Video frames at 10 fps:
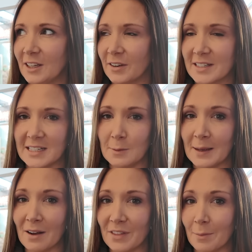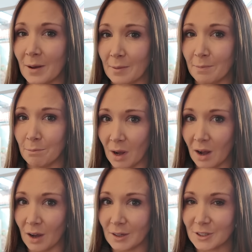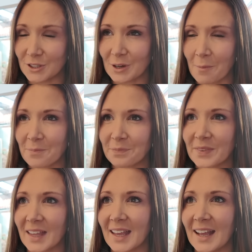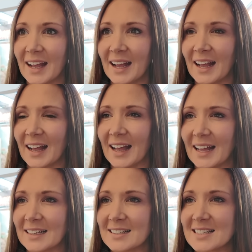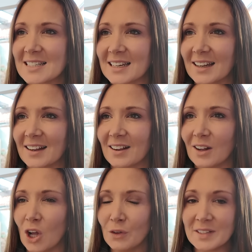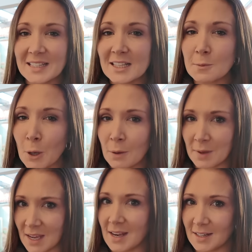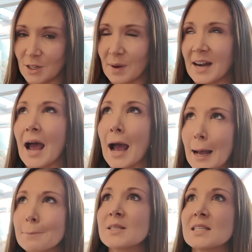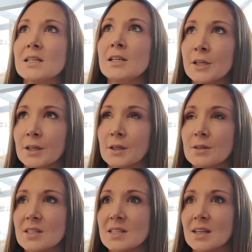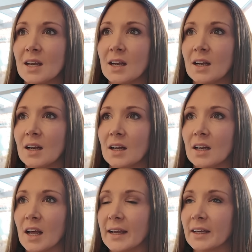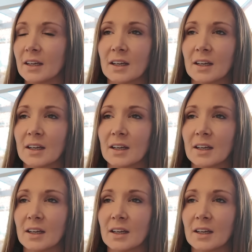going to need to be out of there by March. And obviously this put me into an absolute like